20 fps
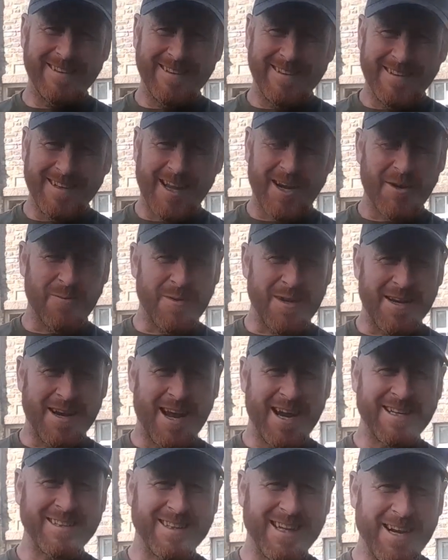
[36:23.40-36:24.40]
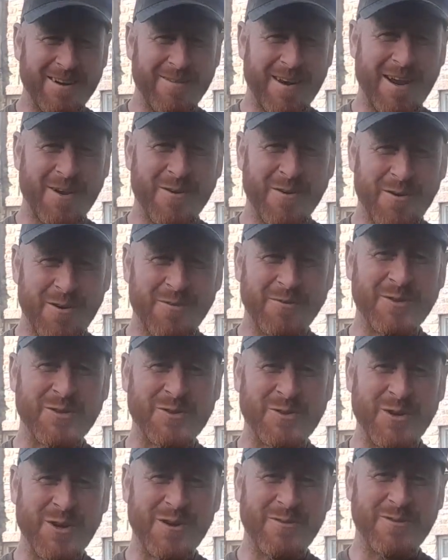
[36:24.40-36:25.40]
that'd have been a nice lake record off the
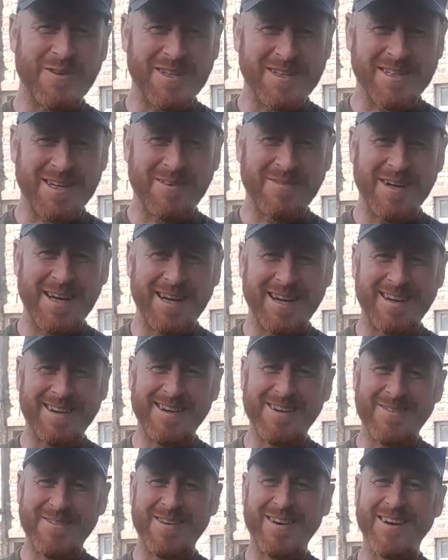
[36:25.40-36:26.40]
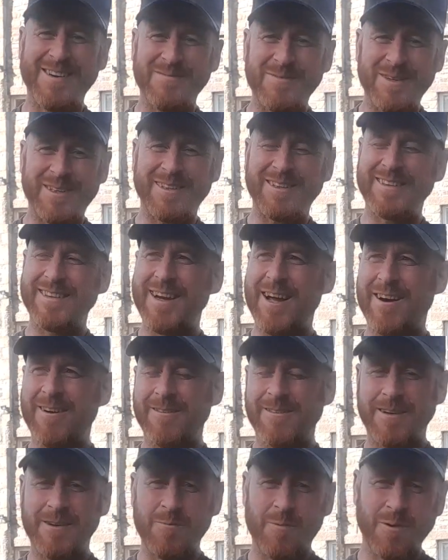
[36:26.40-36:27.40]
surface. I mean, come on, but no,
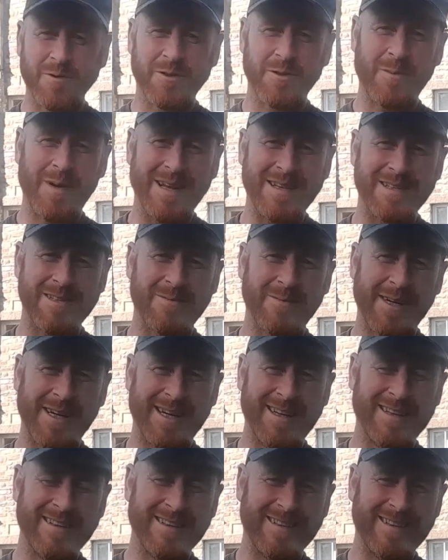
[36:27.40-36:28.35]
it wasn't meant to be.